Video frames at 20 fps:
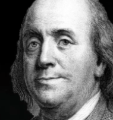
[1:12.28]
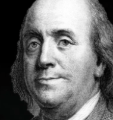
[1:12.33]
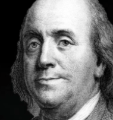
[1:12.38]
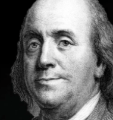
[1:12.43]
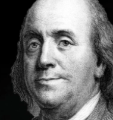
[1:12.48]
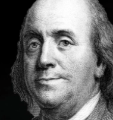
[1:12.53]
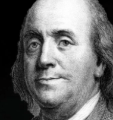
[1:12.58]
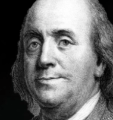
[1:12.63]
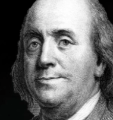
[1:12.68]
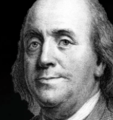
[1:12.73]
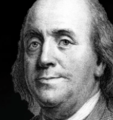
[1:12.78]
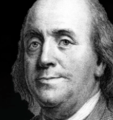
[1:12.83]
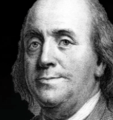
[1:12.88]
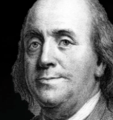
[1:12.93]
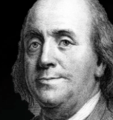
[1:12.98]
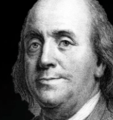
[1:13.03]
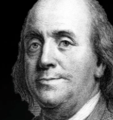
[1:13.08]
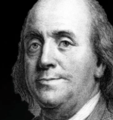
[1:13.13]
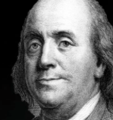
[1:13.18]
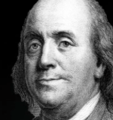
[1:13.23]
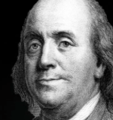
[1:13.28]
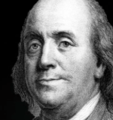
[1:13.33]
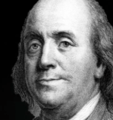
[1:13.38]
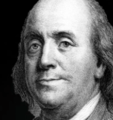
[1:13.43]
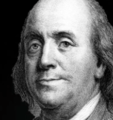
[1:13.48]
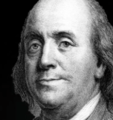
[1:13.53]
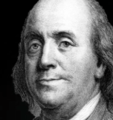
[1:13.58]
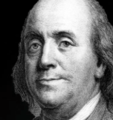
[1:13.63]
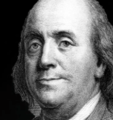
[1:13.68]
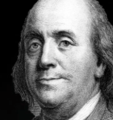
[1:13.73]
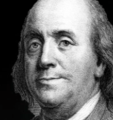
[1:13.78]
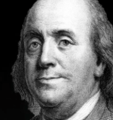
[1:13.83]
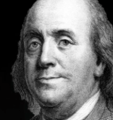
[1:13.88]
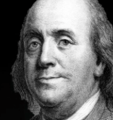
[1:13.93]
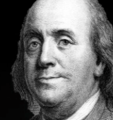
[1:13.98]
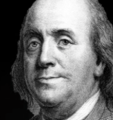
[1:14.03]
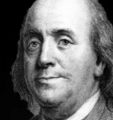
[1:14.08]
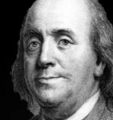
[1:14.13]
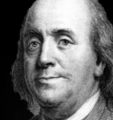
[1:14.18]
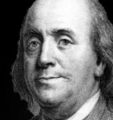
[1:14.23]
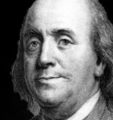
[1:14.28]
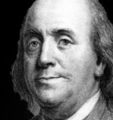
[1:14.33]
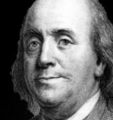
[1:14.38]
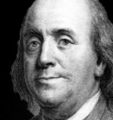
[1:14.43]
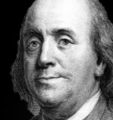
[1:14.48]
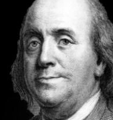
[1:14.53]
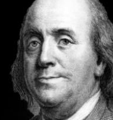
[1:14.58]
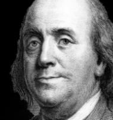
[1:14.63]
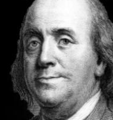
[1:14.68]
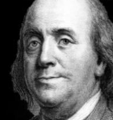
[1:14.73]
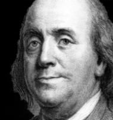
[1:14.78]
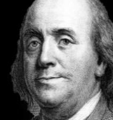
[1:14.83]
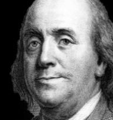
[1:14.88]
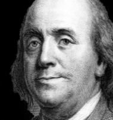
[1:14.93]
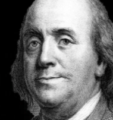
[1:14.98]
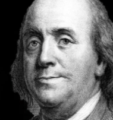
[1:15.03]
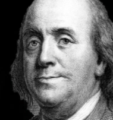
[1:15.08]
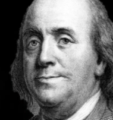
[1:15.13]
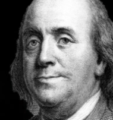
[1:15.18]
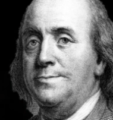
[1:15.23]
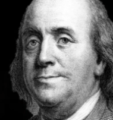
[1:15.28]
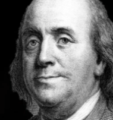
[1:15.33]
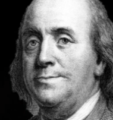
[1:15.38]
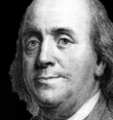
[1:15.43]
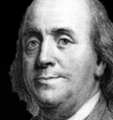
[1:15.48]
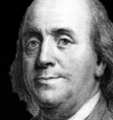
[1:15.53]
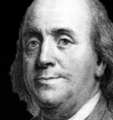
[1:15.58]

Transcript: Nobody speaks.